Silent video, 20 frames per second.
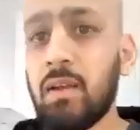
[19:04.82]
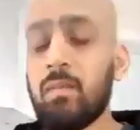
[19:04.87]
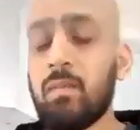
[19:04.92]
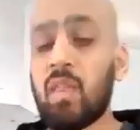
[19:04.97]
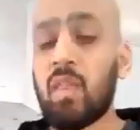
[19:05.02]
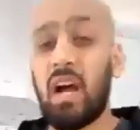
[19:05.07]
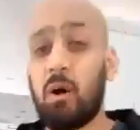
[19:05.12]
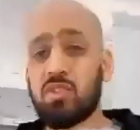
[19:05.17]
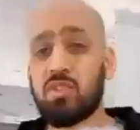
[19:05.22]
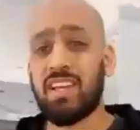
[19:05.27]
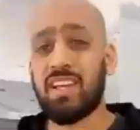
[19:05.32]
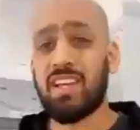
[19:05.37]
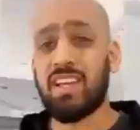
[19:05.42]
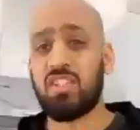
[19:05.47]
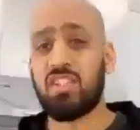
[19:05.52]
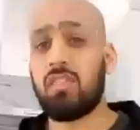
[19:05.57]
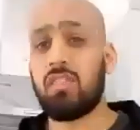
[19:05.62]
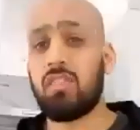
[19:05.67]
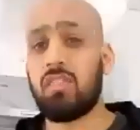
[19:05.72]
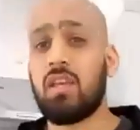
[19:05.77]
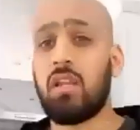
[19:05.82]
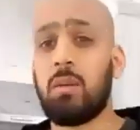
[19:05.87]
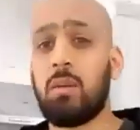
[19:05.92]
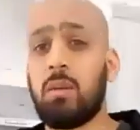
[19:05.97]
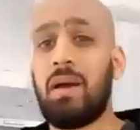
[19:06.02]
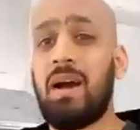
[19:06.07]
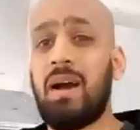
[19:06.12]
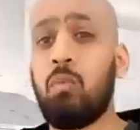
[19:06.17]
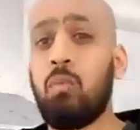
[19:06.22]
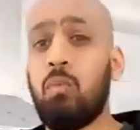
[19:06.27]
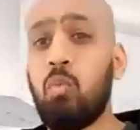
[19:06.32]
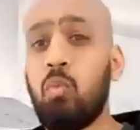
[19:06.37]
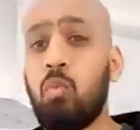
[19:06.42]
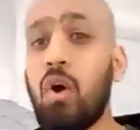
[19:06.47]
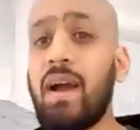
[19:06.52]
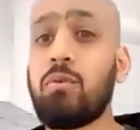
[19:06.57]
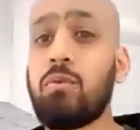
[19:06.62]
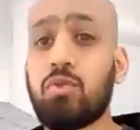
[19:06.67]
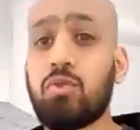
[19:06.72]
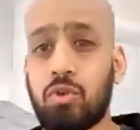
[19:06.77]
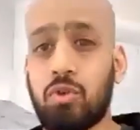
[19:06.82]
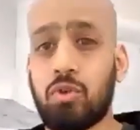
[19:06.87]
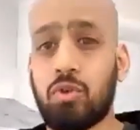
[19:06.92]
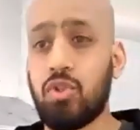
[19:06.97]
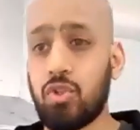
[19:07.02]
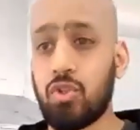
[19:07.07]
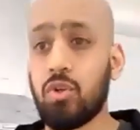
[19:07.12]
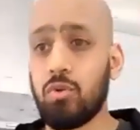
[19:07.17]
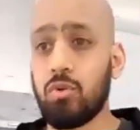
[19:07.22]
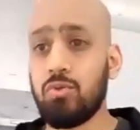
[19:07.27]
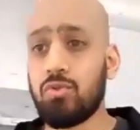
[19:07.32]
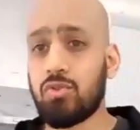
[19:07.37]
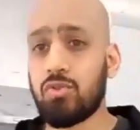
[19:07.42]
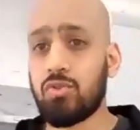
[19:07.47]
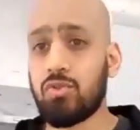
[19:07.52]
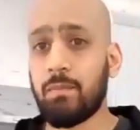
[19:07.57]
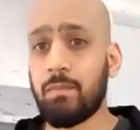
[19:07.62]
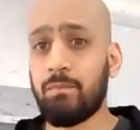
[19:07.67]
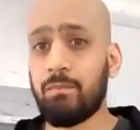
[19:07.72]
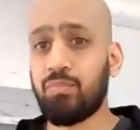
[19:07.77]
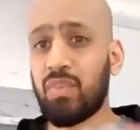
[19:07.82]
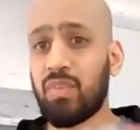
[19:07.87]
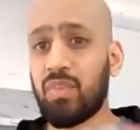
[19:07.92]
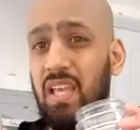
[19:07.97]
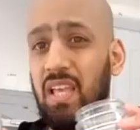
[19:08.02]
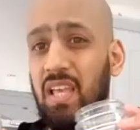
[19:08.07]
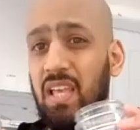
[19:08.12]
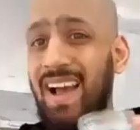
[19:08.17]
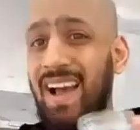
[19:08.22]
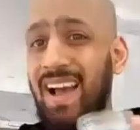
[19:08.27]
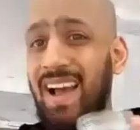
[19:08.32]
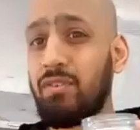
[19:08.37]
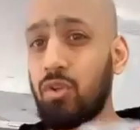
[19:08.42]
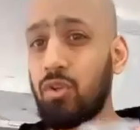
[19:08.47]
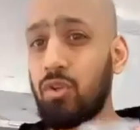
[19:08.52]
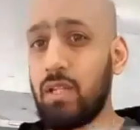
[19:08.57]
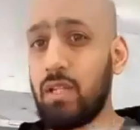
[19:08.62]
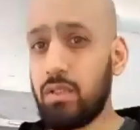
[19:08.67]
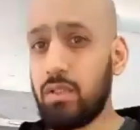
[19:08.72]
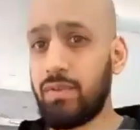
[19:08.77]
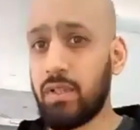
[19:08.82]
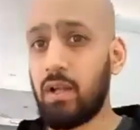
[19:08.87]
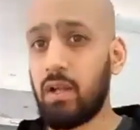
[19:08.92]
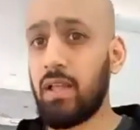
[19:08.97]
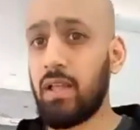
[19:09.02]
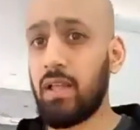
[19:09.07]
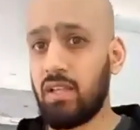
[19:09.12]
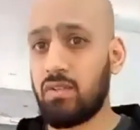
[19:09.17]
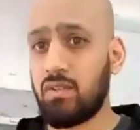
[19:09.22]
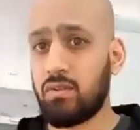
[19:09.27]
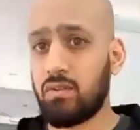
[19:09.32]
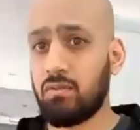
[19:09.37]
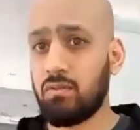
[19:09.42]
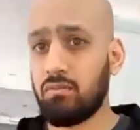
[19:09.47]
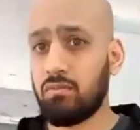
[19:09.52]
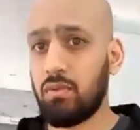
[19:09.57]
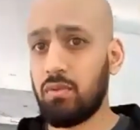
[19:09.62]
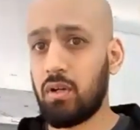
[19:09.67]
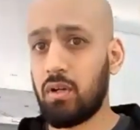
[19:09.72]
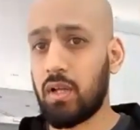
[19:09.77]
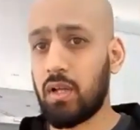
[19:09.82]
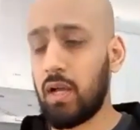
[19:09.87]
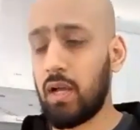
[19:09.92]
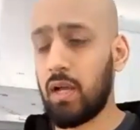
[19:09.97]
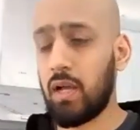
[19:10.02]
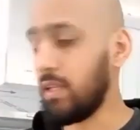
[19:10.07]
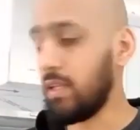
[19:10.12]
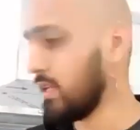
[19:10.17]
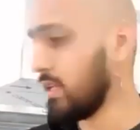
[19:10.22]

I was actually thinking about what else could you use if you haven't got anything like this, okay?